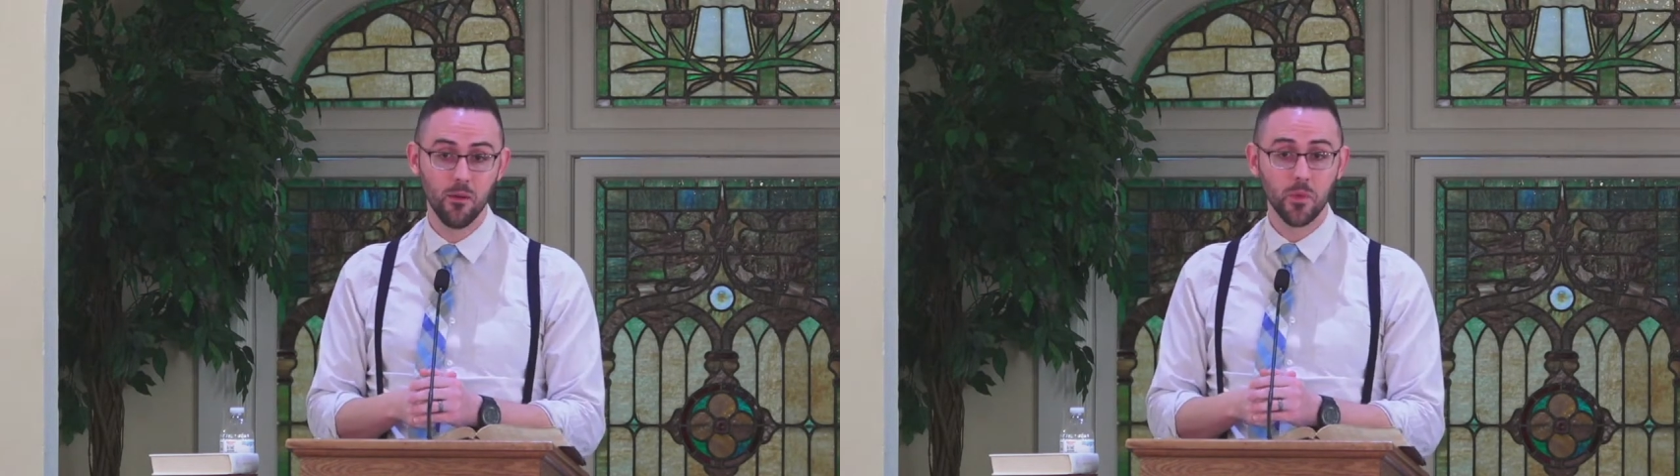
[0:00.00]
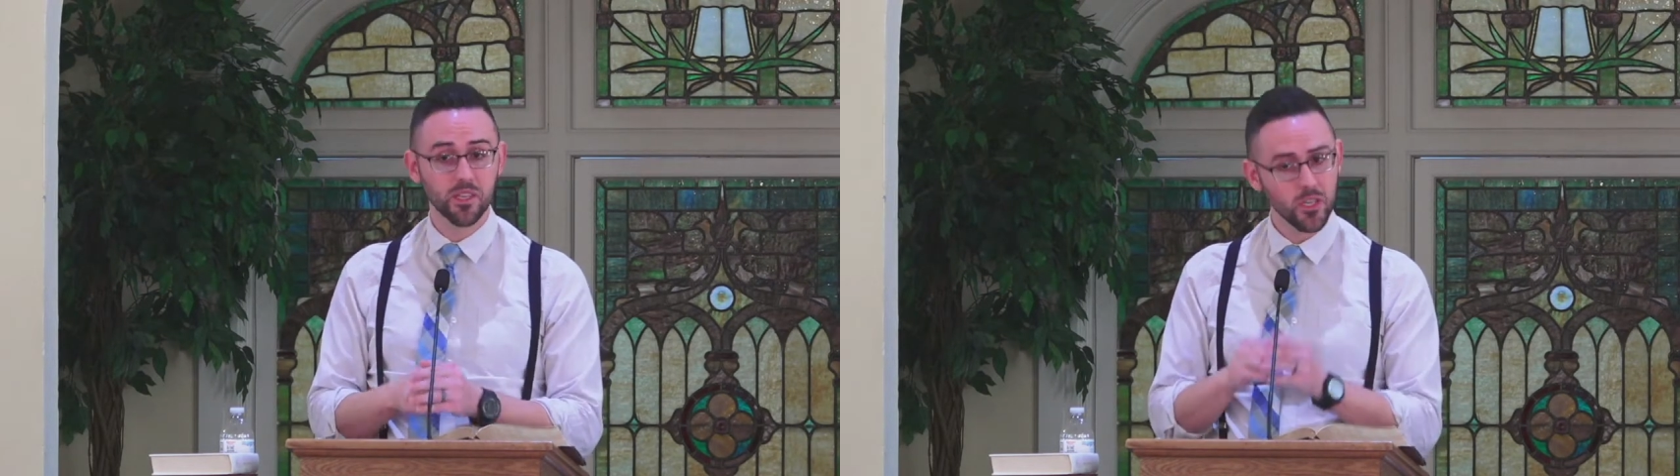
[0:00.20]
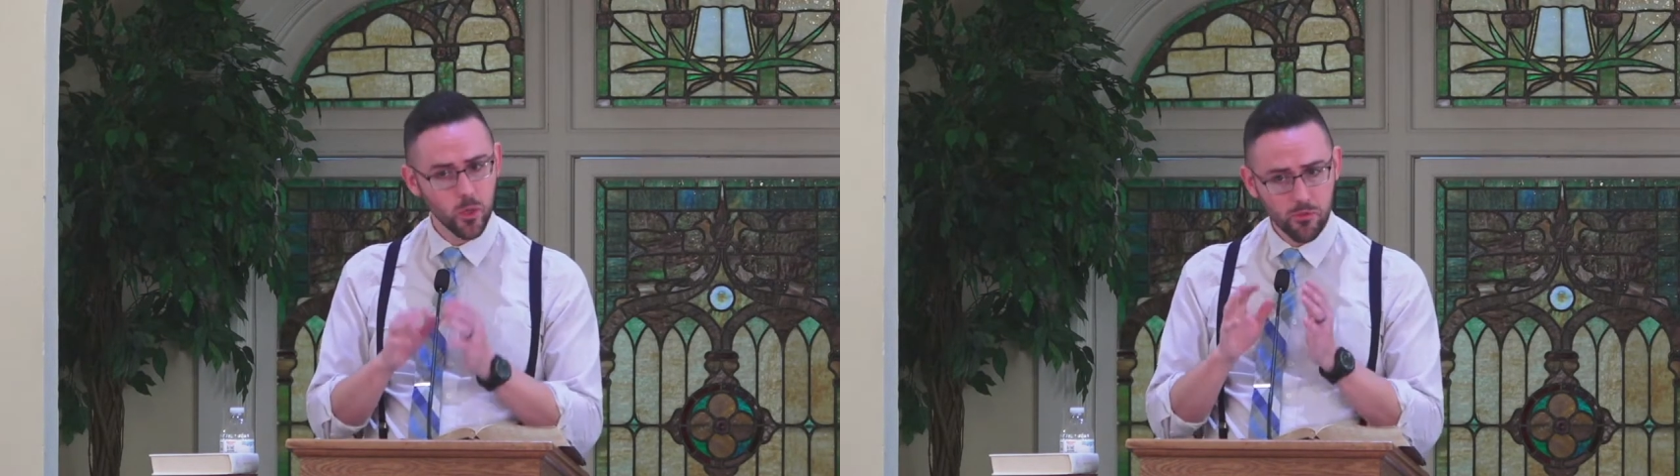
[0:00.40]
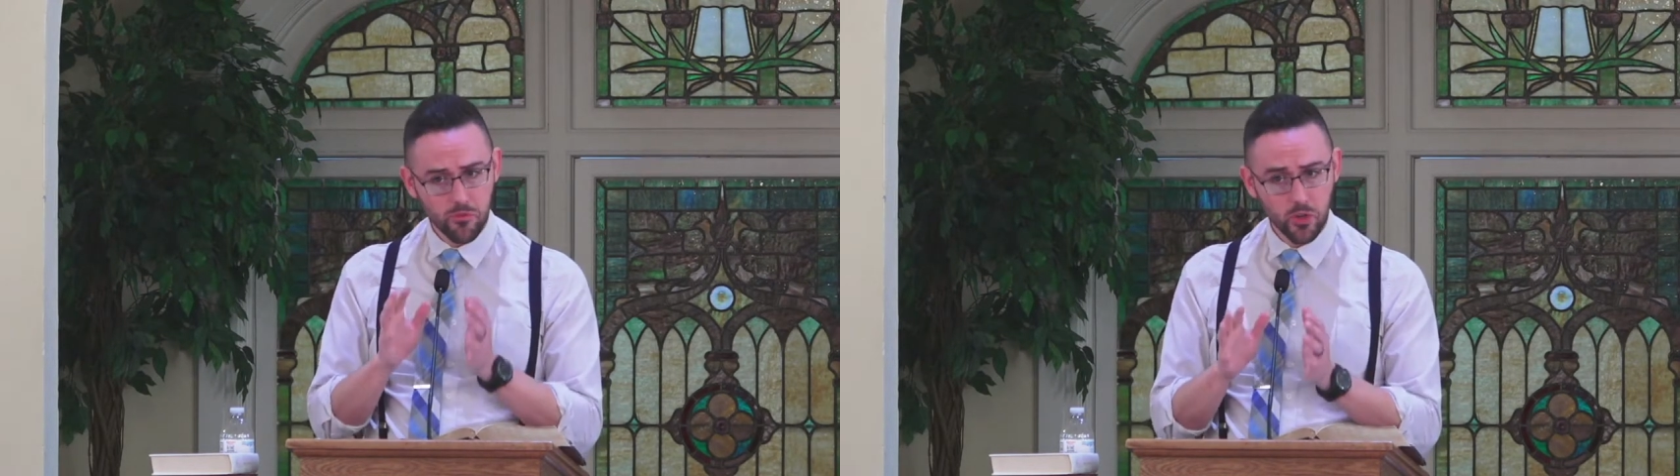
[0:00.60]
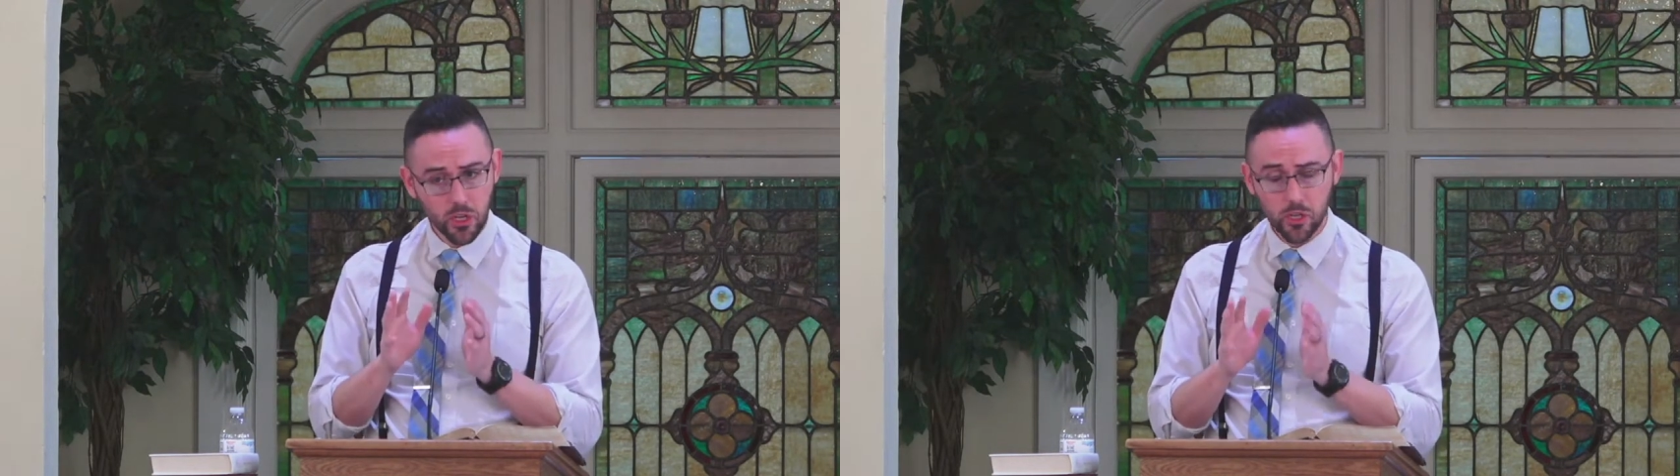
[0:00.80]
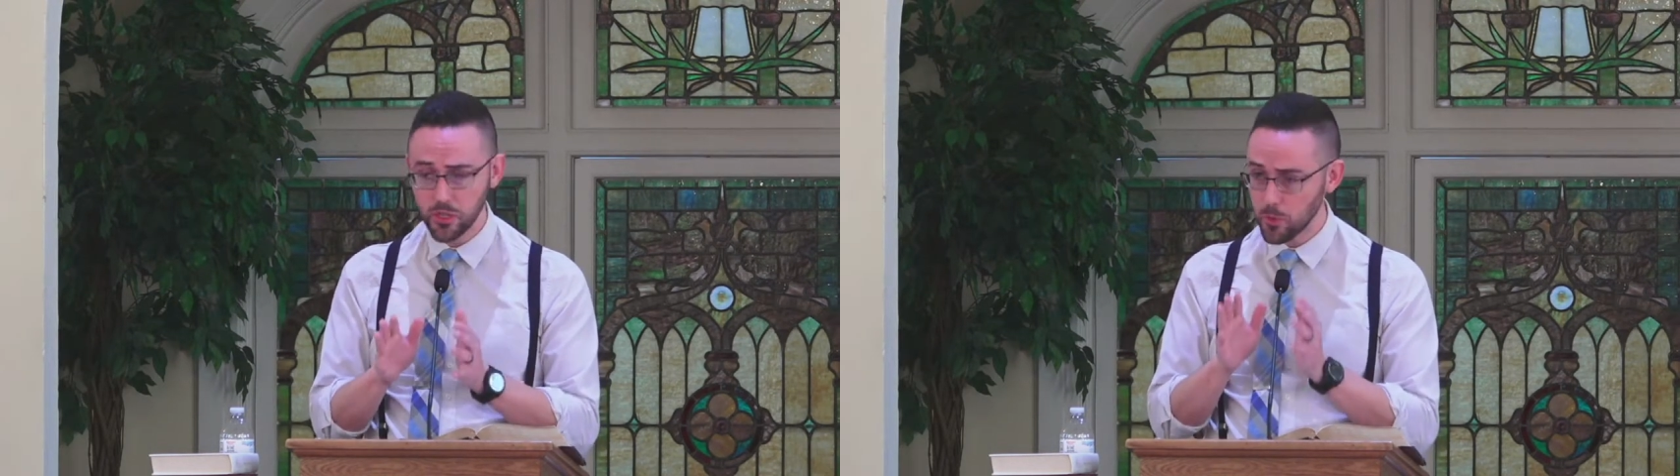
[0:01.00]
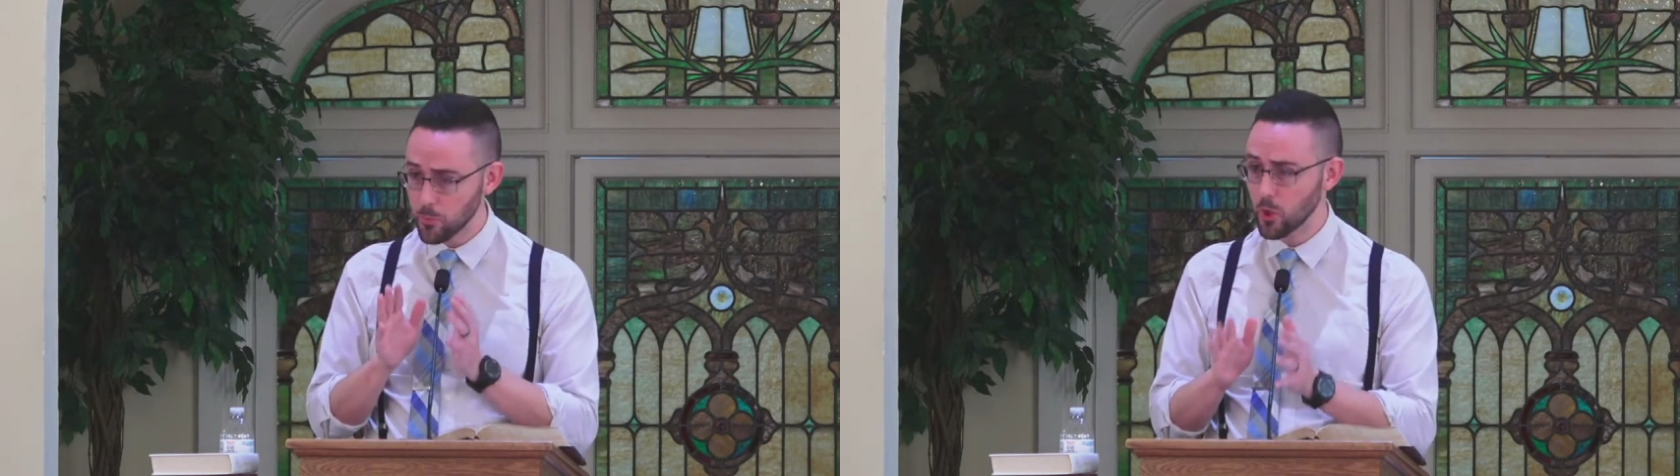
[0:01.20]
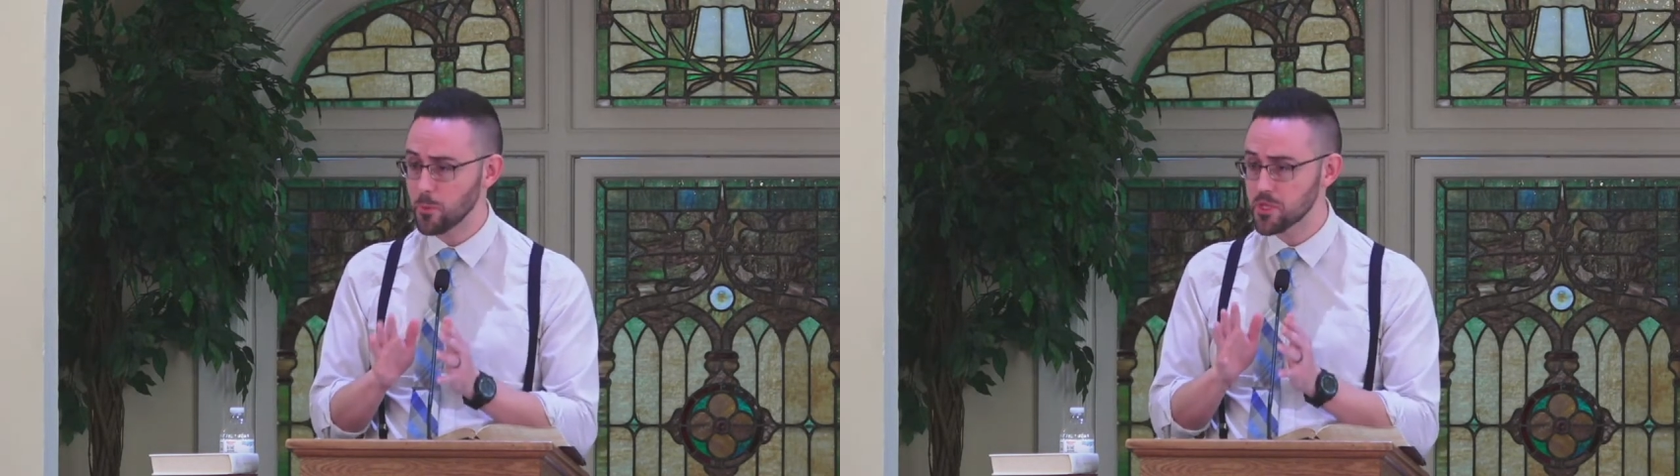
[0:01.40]
but they do have a very clear
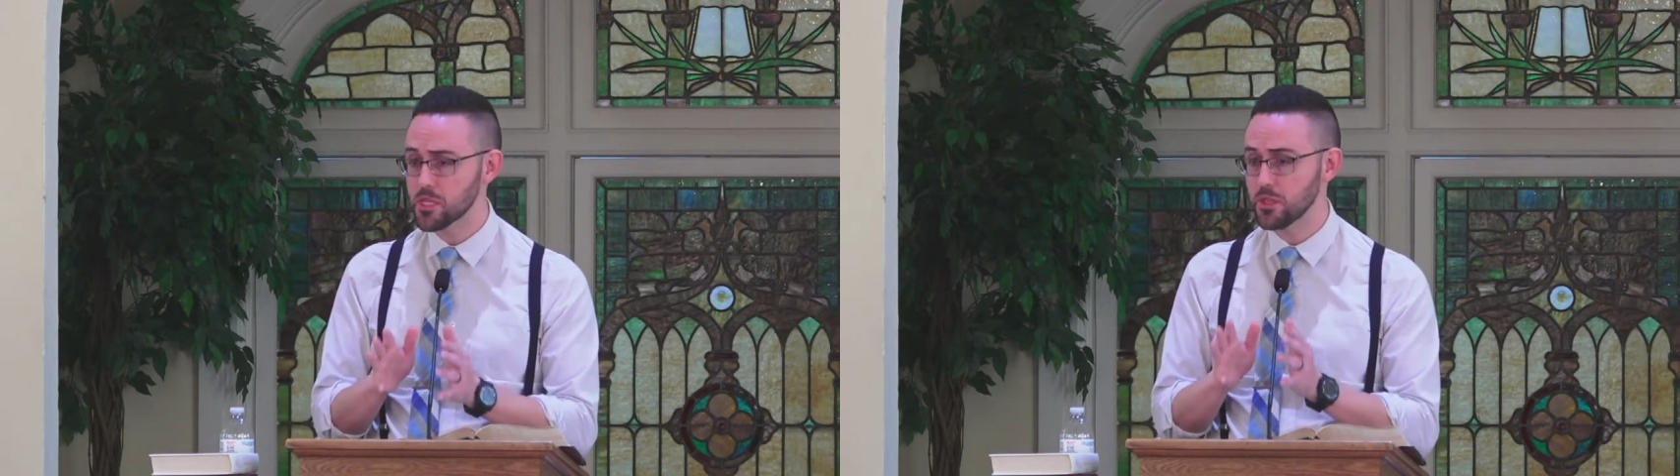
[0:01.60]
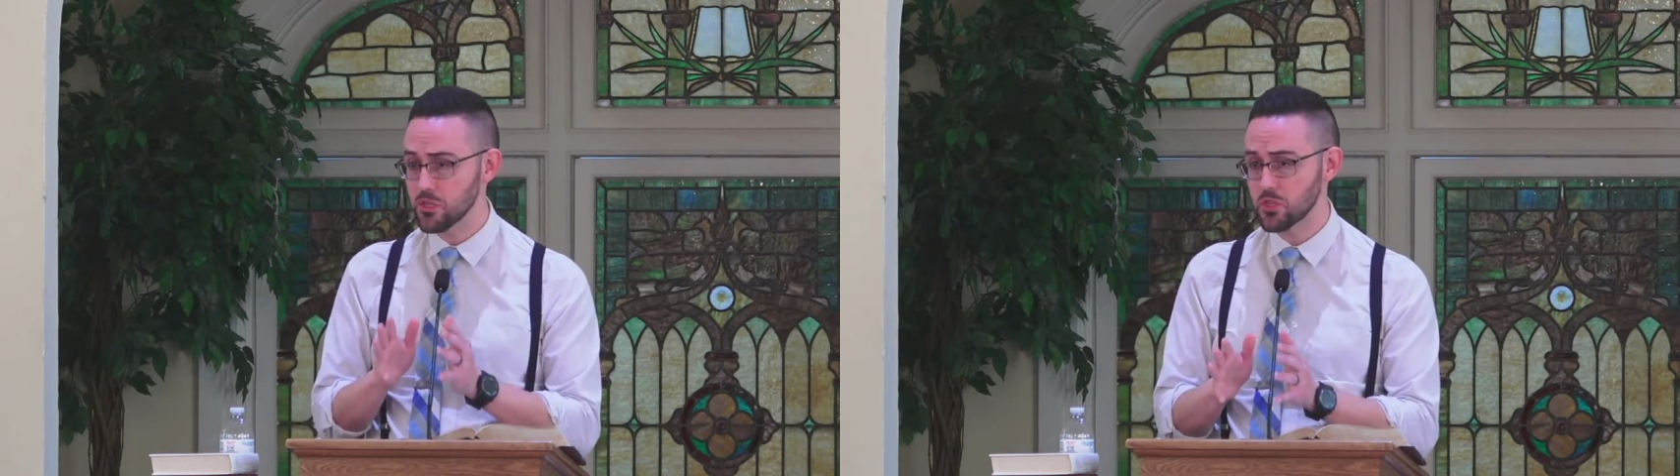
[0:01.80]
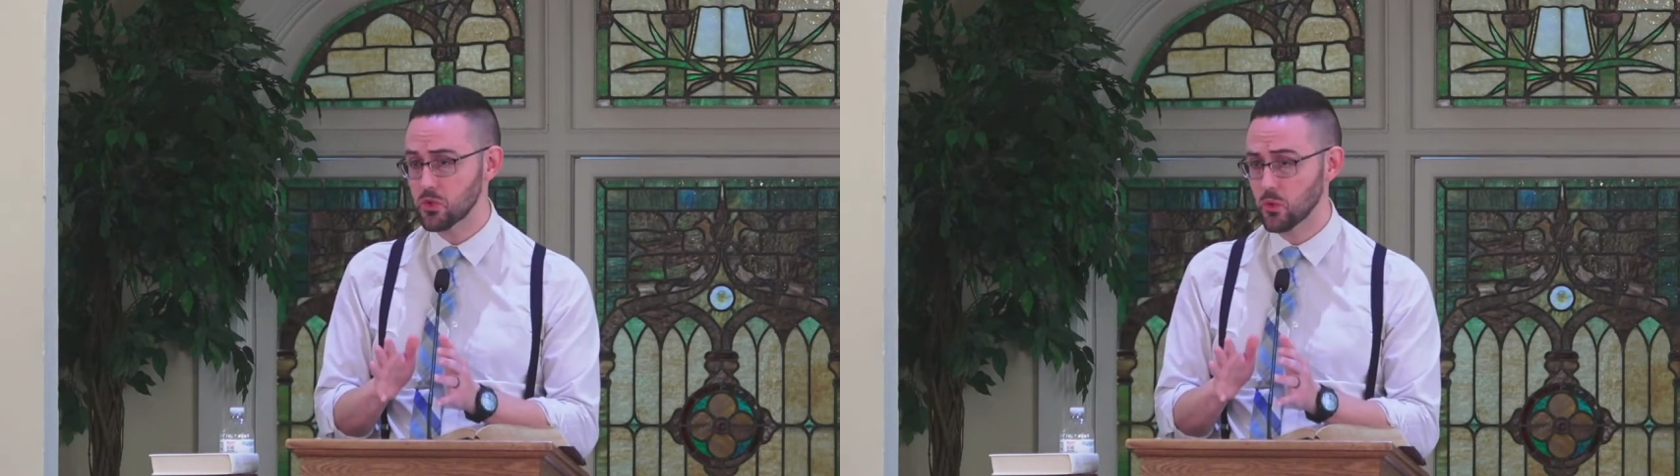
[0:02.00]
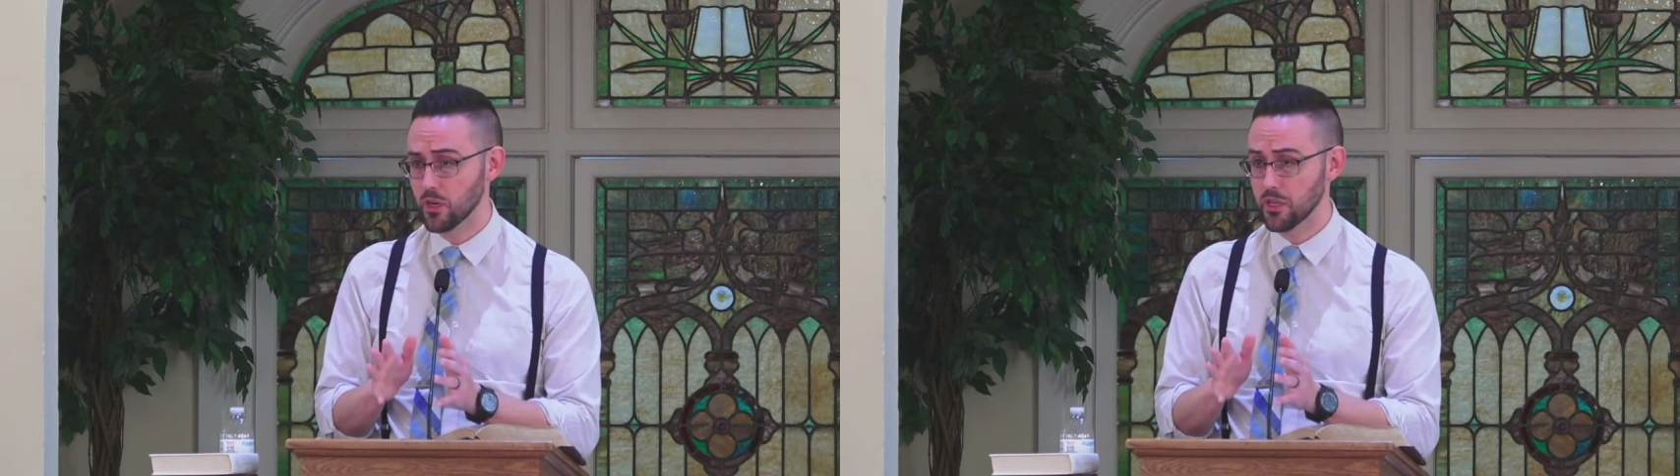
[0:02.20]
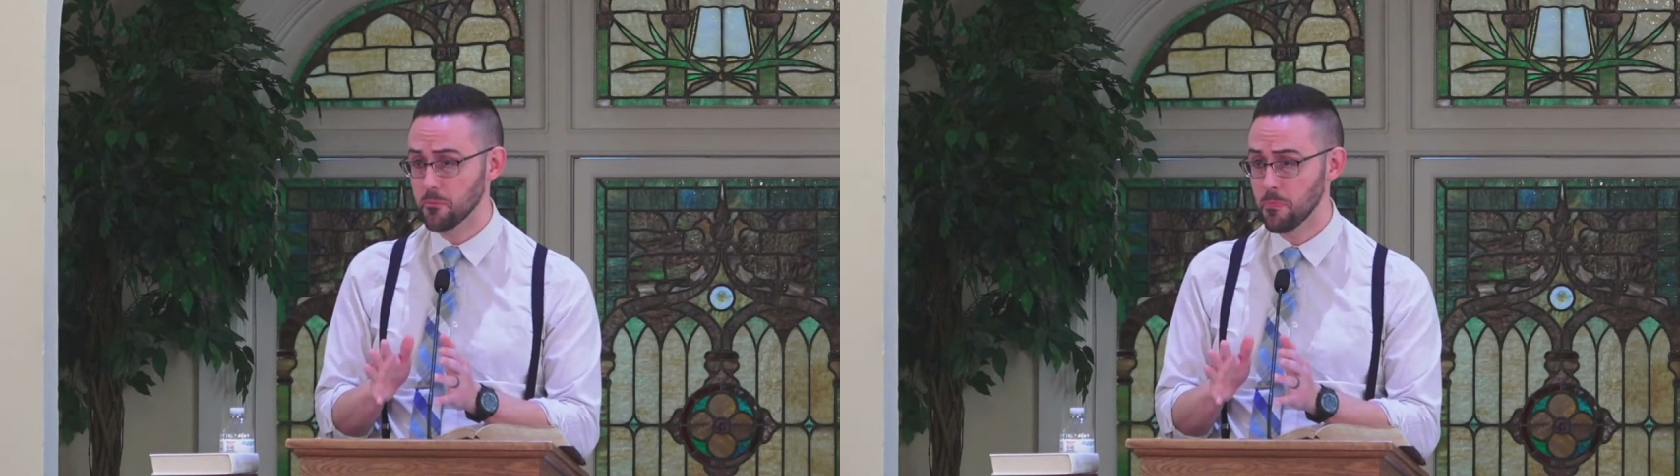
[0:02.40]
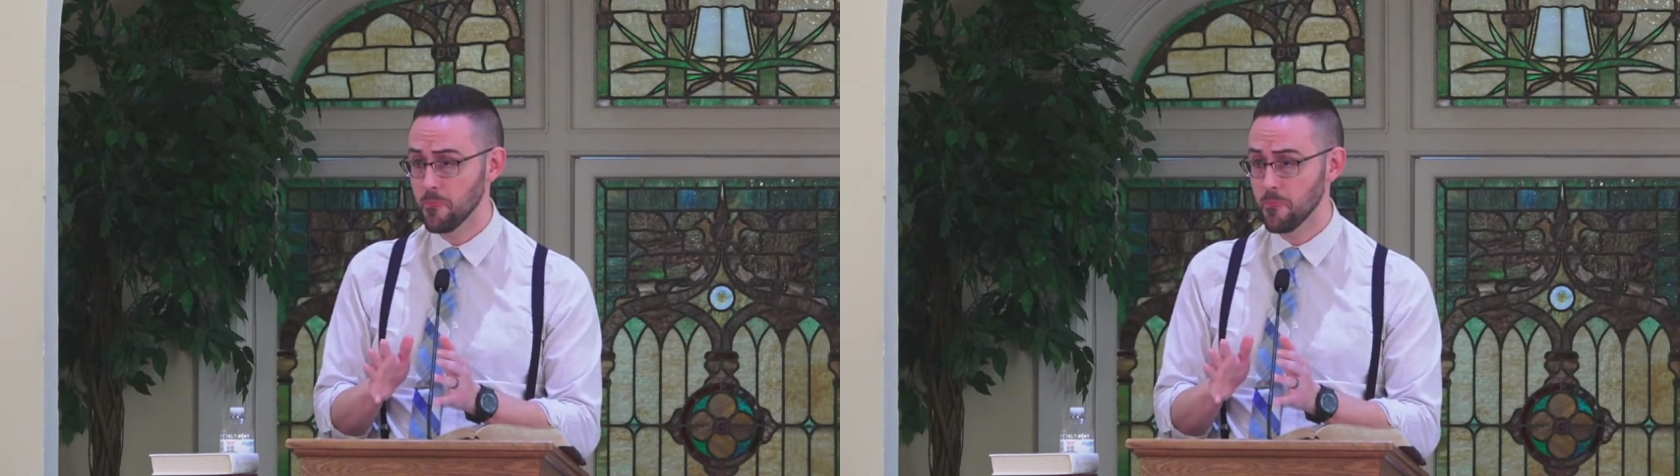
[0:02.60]
purpose in the story.